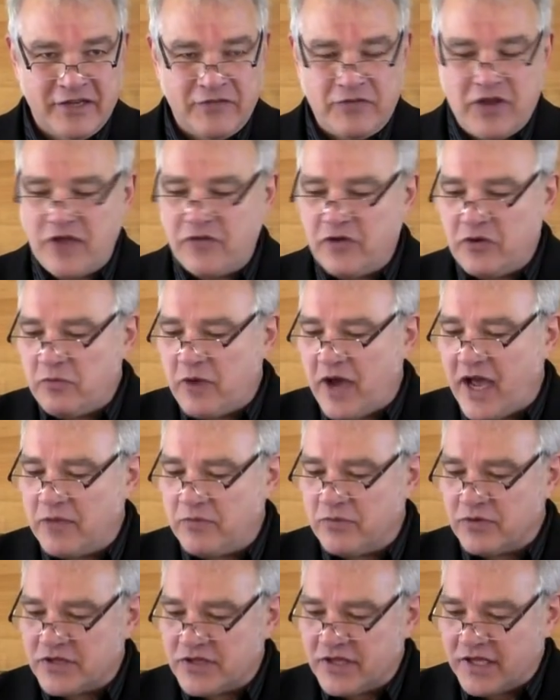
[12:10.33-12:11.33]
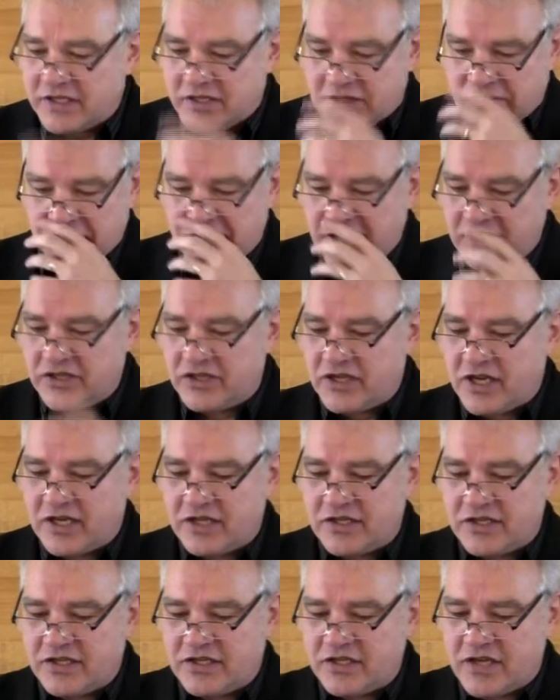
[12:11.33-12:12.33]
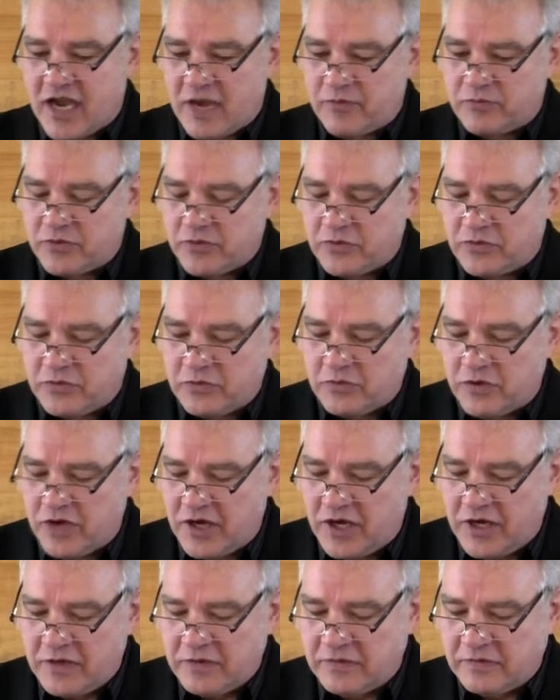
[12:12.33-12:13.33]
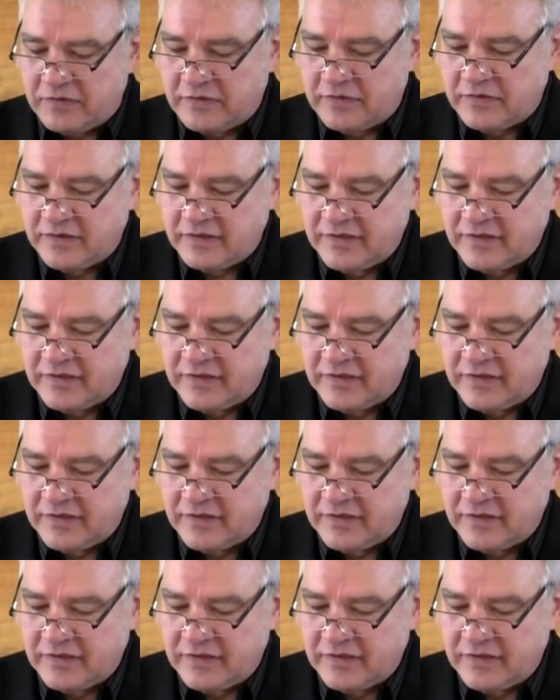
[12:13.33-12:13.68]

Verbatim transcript: If you have your Bibles, let's look at Genesis chapter 3.